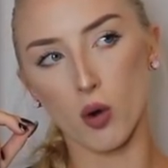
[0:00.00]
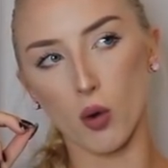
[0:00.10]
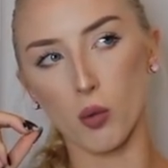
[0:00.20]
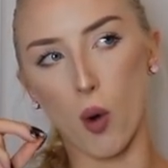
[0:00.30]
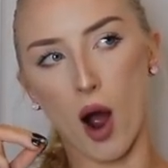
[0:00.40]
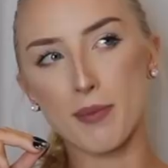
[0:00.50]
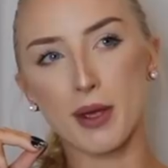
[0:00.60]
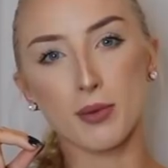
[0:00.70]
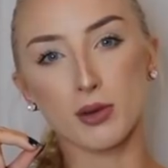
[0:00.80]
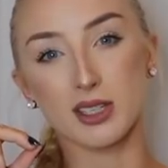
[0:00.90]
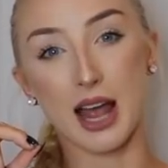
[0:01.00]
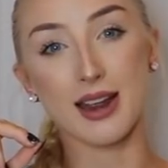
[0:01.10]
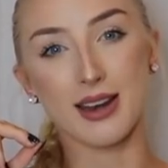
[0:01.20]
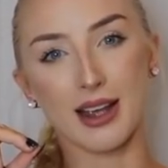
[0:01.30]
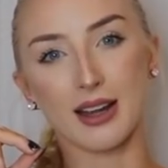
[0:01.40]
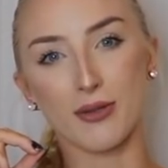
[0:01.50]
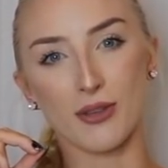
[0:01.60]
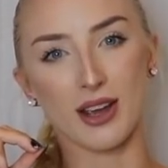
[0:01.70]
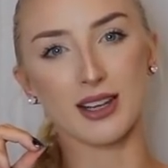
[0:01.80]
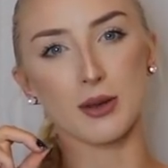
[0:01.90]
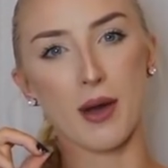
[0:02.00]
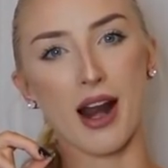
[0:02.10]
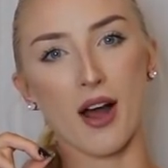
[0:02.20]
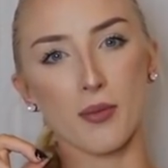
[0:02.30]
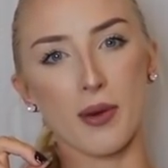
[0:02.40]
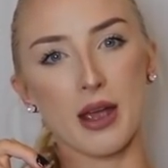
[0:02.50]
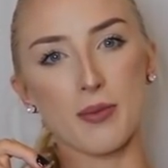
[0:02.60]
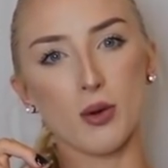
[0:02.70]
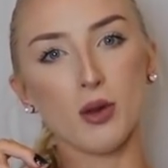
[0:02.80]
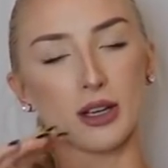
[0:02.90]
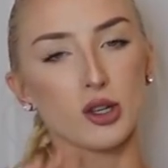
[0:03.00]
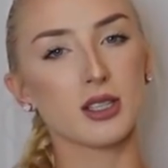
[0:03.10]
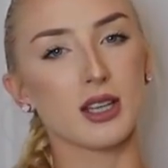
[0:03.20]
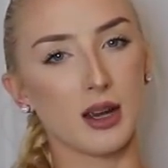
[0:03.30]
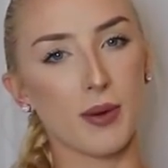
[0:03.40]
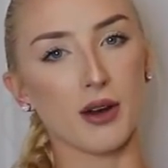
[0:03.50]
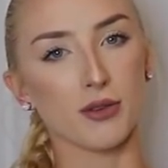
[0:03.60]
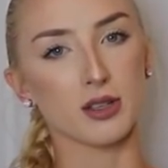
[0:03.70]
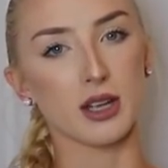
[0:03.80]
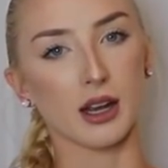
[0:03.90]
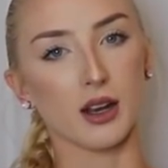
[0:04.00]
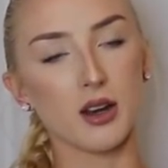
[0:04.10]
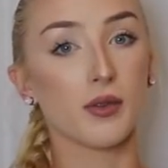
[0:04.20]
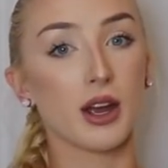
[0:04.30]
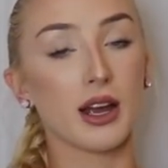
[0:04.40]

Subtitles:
or why people say negative things about other people, like, just think about it for a second.